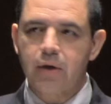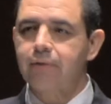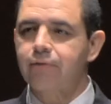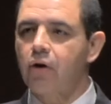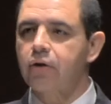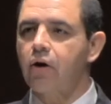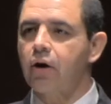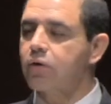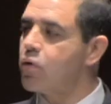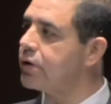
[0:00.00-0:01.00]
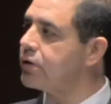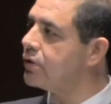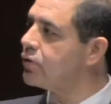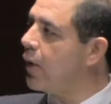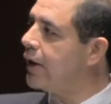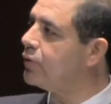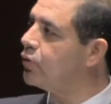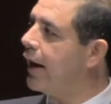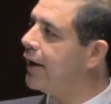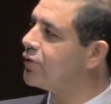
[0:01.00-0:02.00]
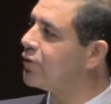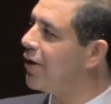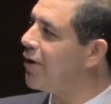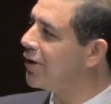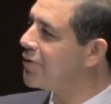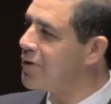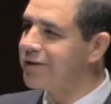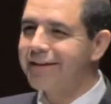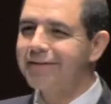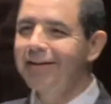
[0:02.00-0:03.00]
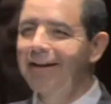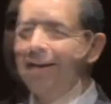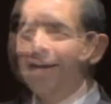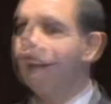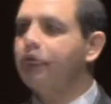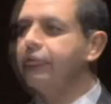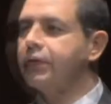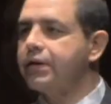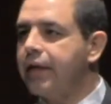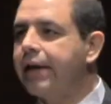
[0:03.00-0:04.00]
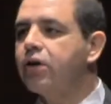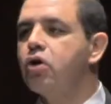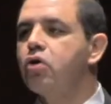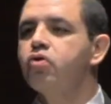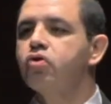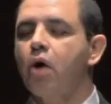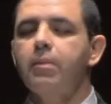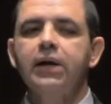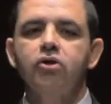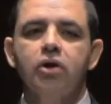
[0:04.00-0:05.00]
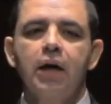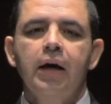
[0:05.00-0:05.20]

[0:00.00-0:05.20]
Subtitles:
have, all the hard questions. Randy will answer the hard questions. Well, thank you so much.